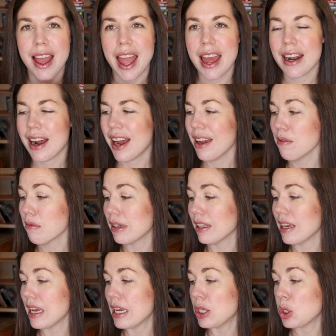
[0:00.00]
And I
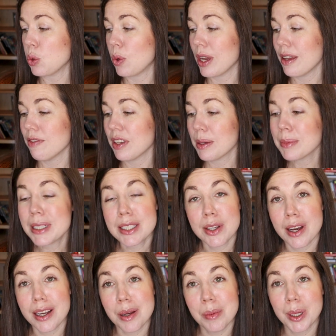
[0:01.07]
really enjoy family
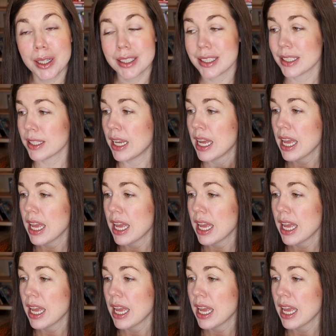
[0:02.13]
saga books.